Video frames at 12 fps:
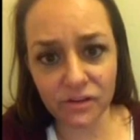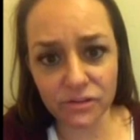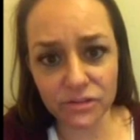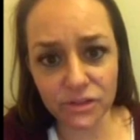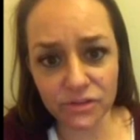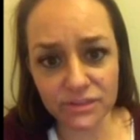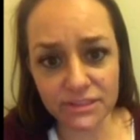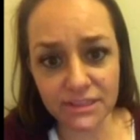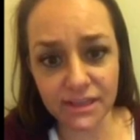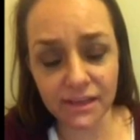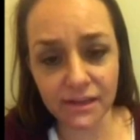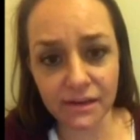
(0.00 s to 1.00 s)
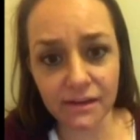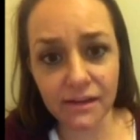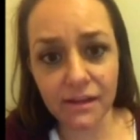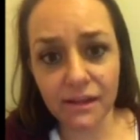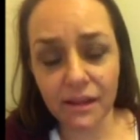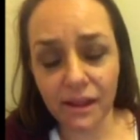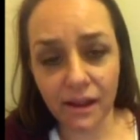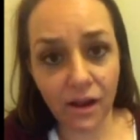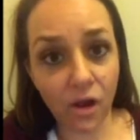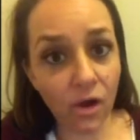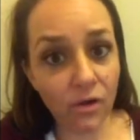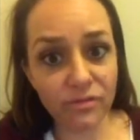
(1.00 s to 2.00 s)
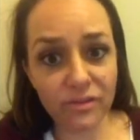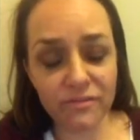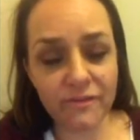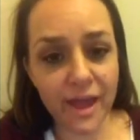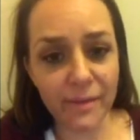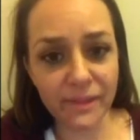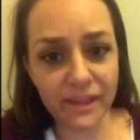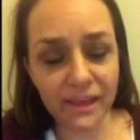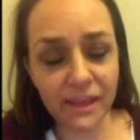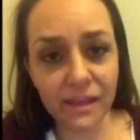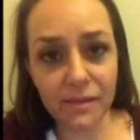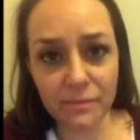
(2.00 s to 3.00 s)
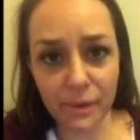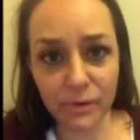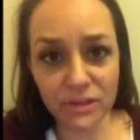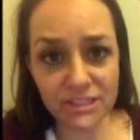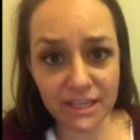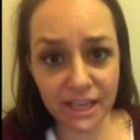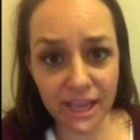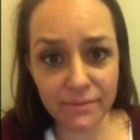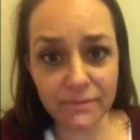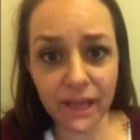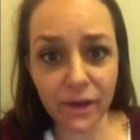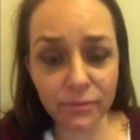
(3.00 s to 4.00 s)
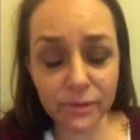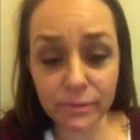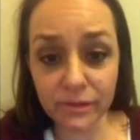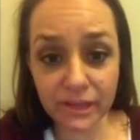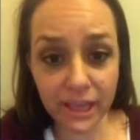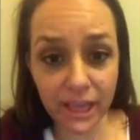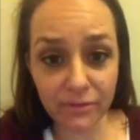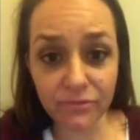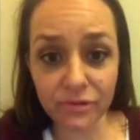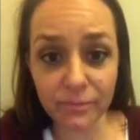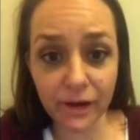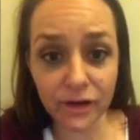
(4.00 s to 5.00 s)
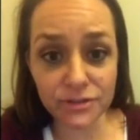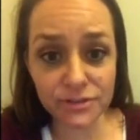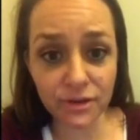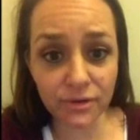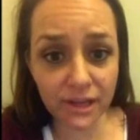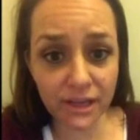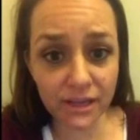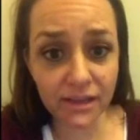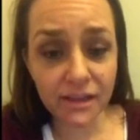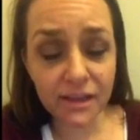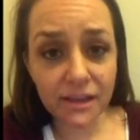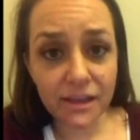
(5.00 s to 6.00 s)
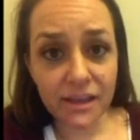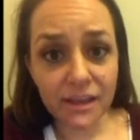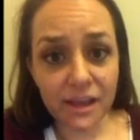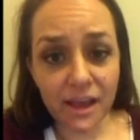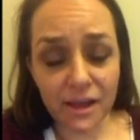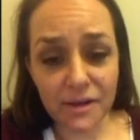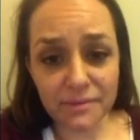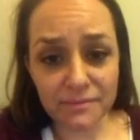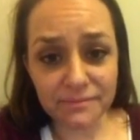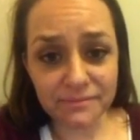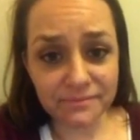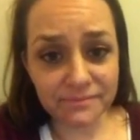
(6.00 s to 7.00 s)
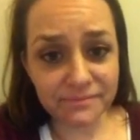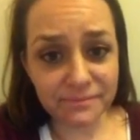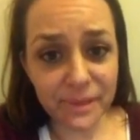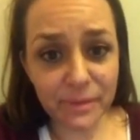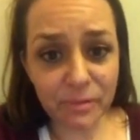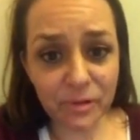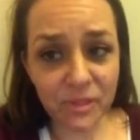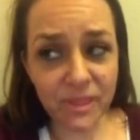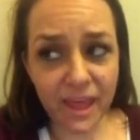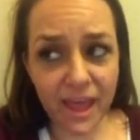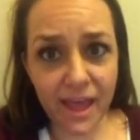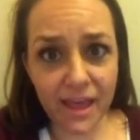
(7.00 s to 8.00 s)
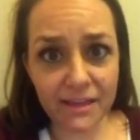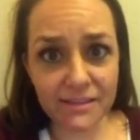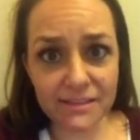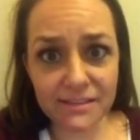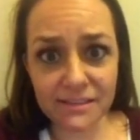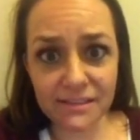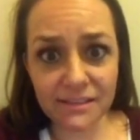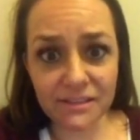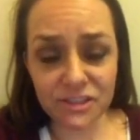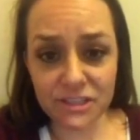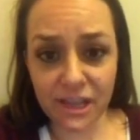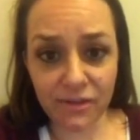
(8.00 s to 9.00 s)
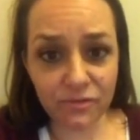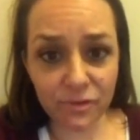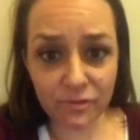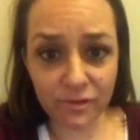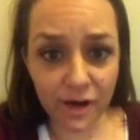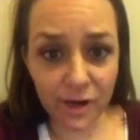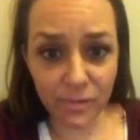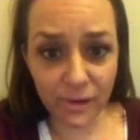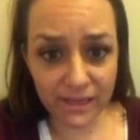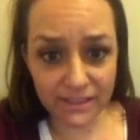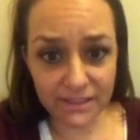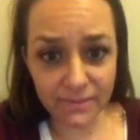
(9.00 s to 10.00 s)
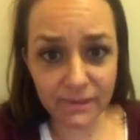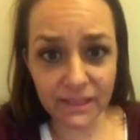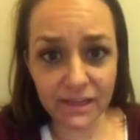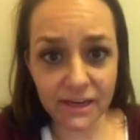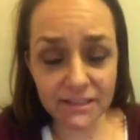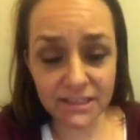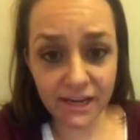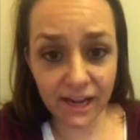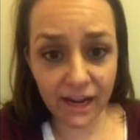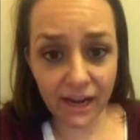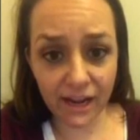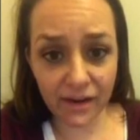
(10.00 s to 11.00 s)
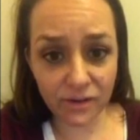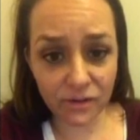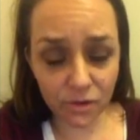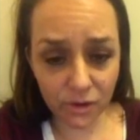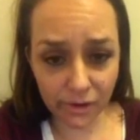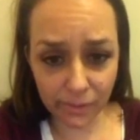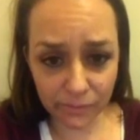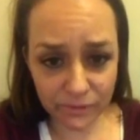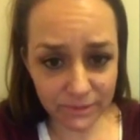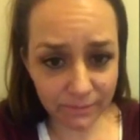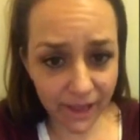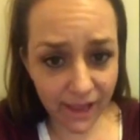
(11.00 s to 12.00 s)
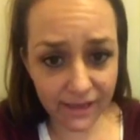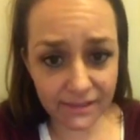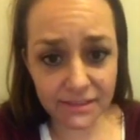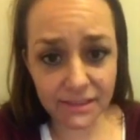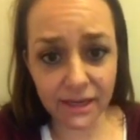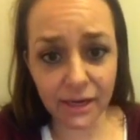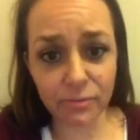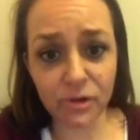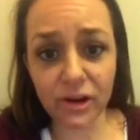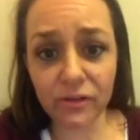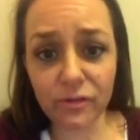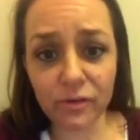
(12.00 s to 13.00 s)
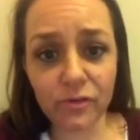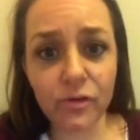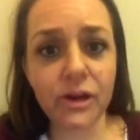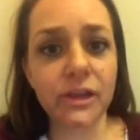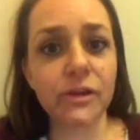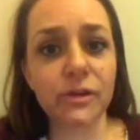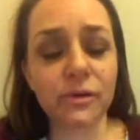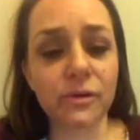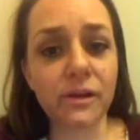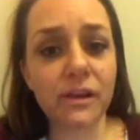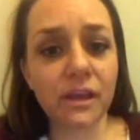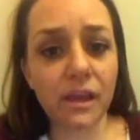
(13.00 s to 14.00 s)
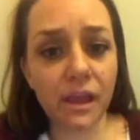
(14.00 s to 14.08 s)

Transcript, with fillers: uncle, Toot and Sid, and all of the family members that came down, people that came from Arizona, um, people that just came from far and wide to be there today. I heard the courtroom was packed, and I'm grateful for you